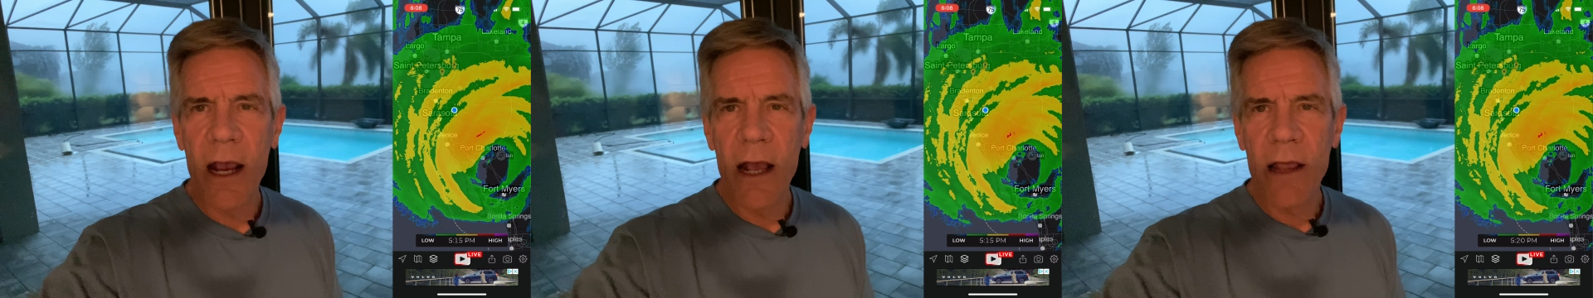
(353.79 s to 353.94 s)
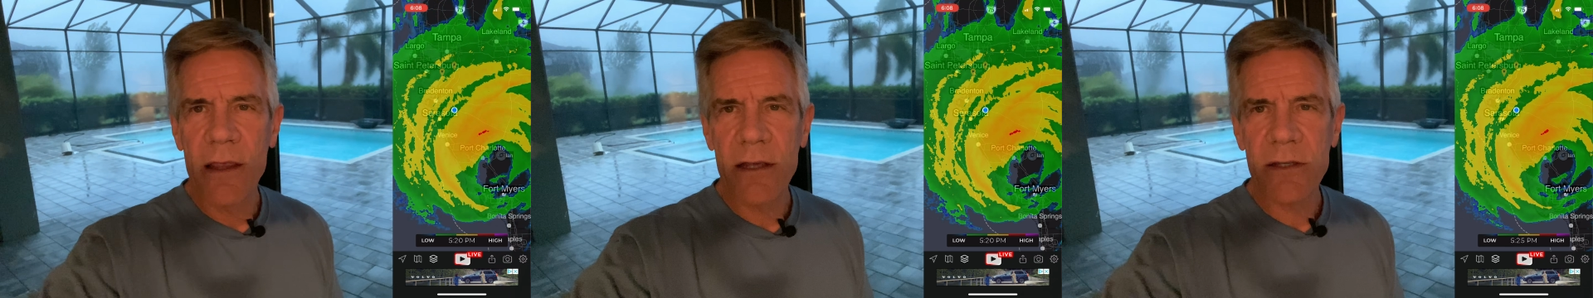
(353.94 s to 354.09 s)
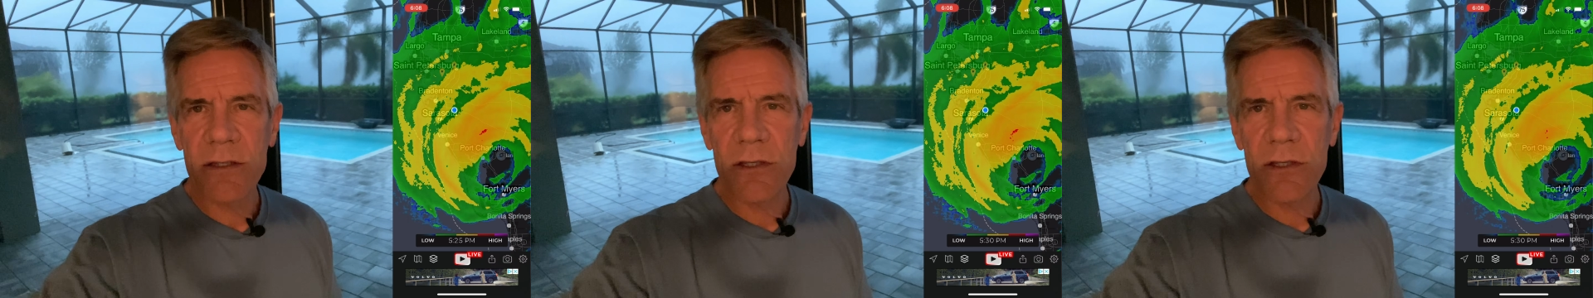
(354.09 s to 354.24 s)

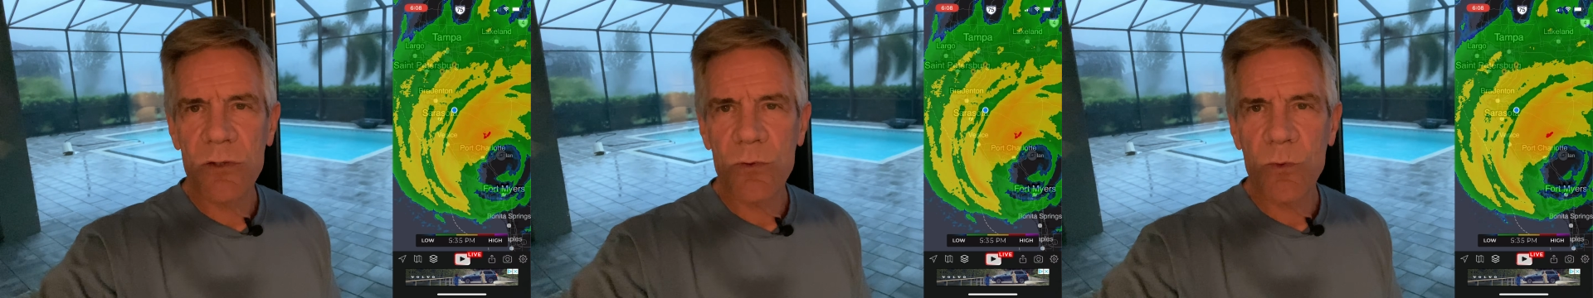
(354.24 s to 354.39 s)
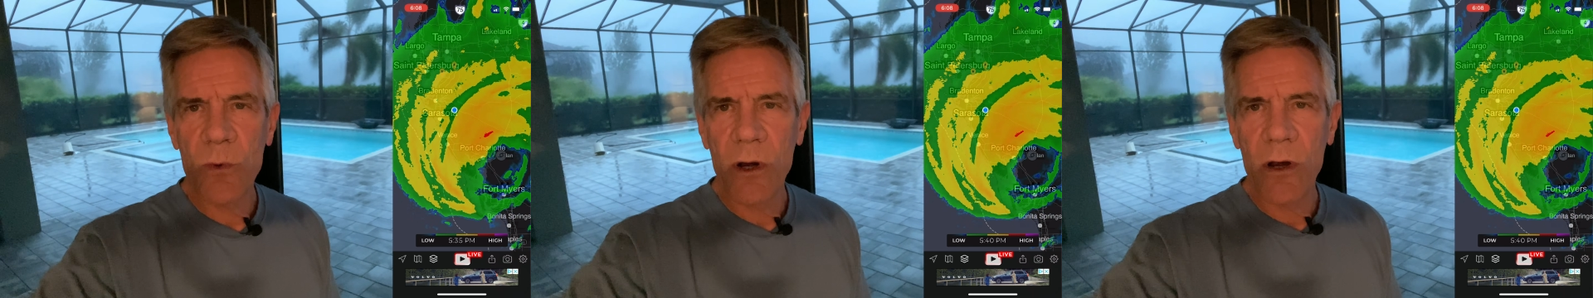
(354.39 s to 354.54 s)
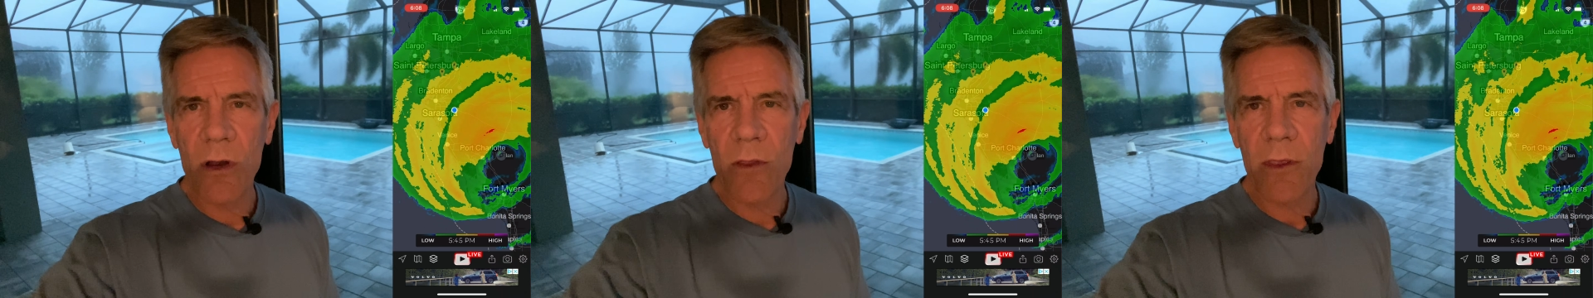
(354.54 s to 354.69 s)
this is
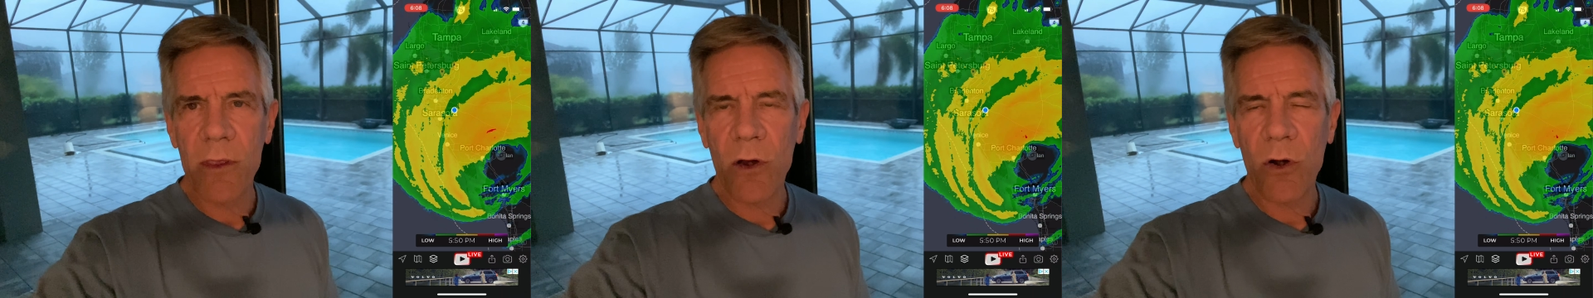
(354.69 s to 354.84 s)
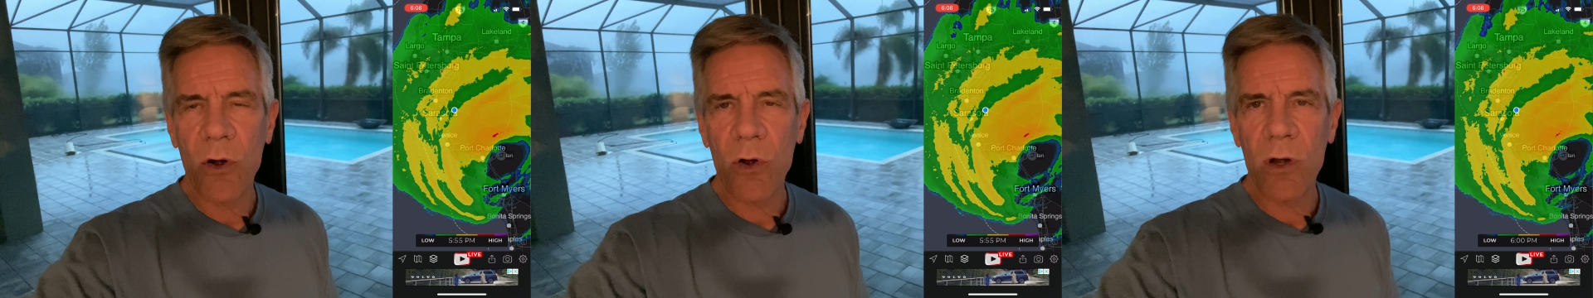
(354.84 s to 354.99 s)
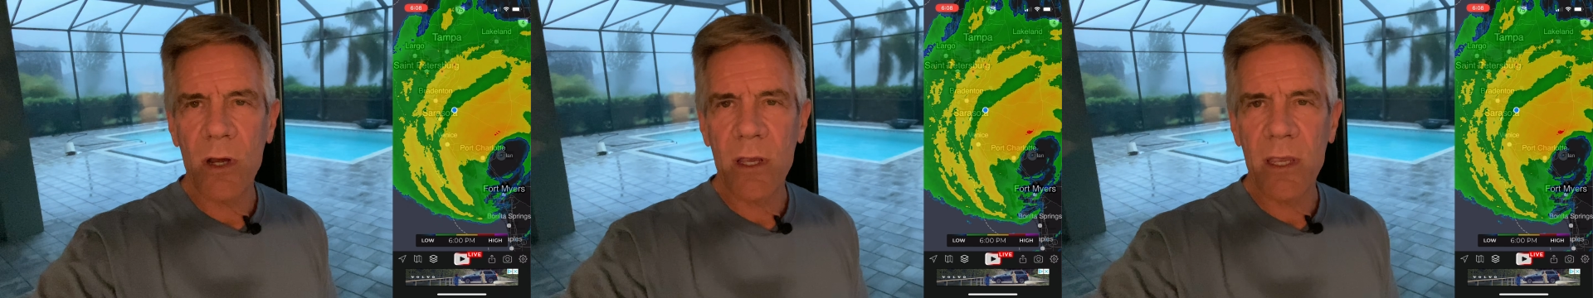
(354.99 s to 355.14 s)
where the
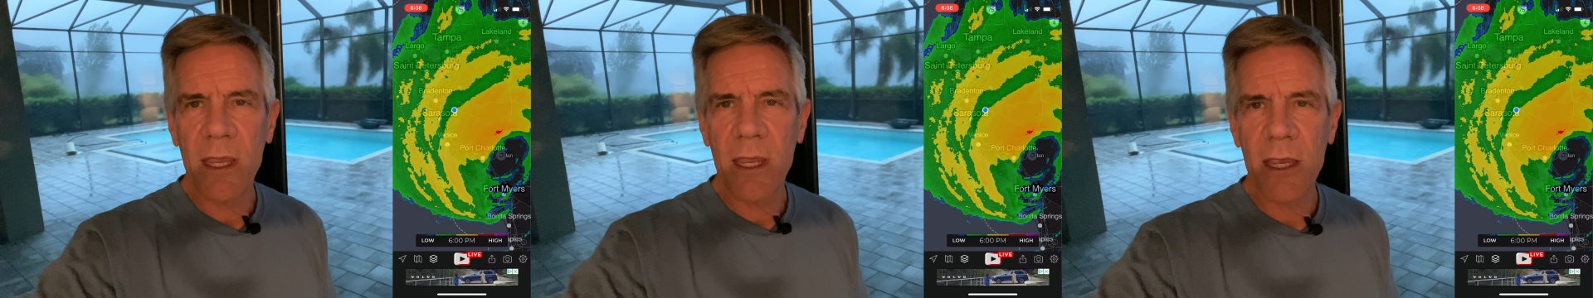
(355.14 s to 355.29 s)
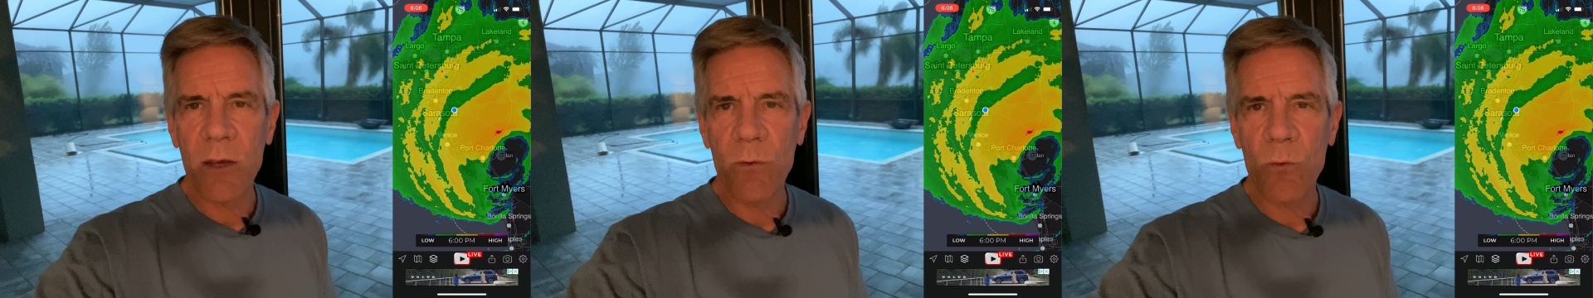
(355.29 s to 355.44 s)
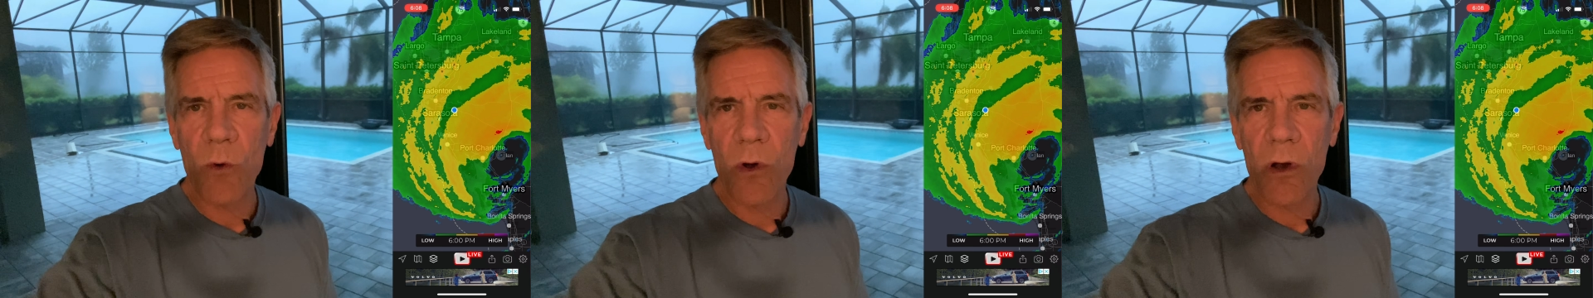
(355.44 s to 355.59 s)

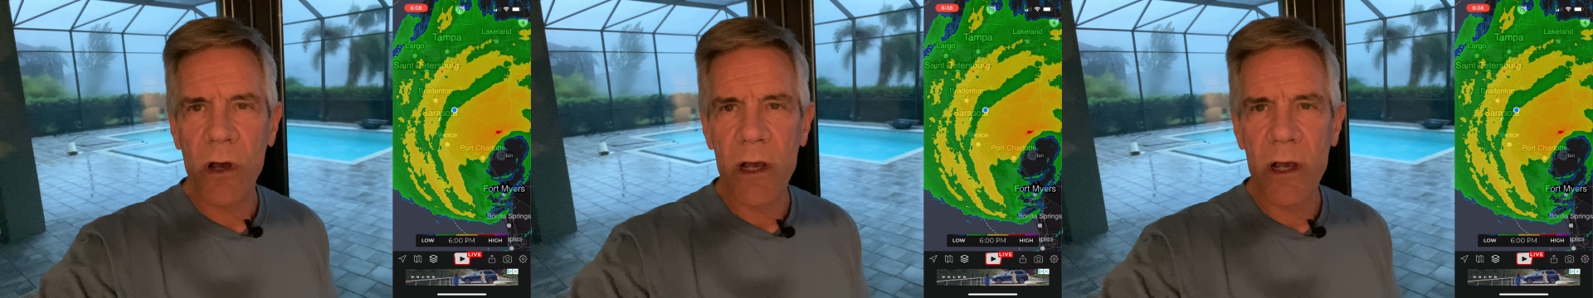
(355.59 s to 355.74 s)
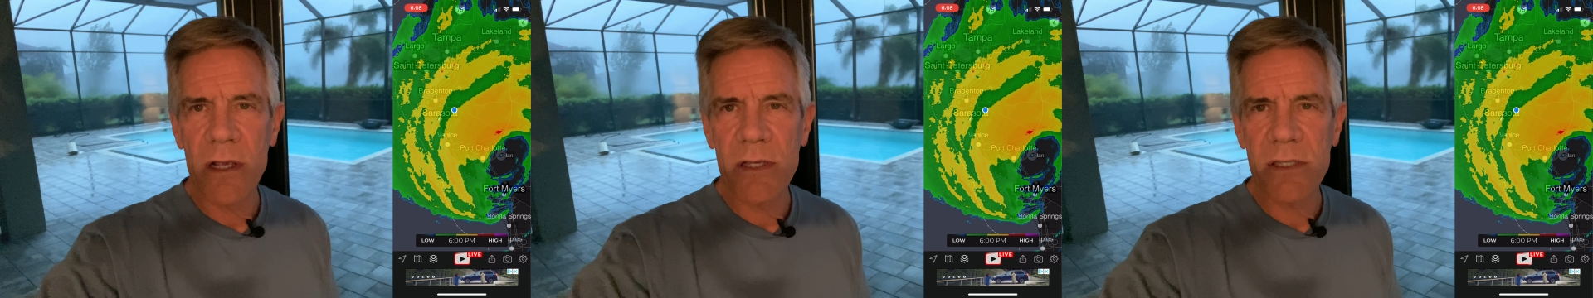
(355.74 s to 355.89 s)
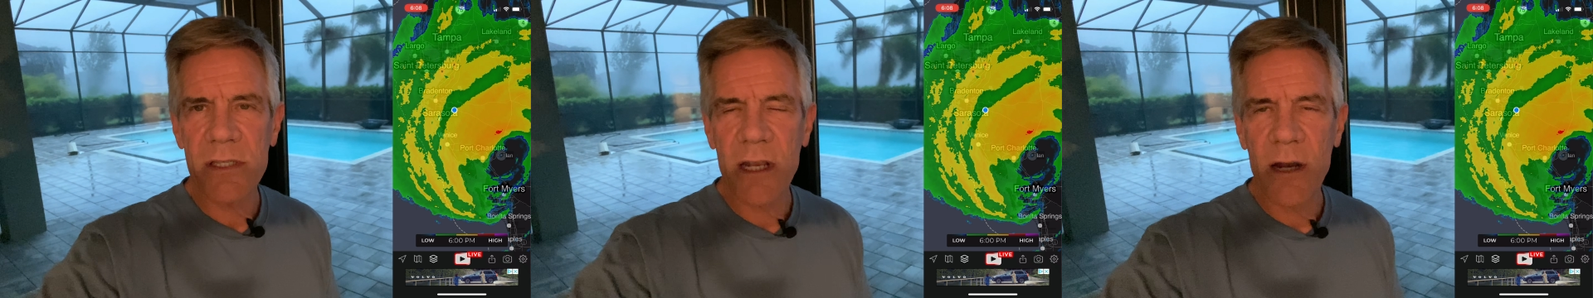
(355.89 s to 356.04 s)
hurricane was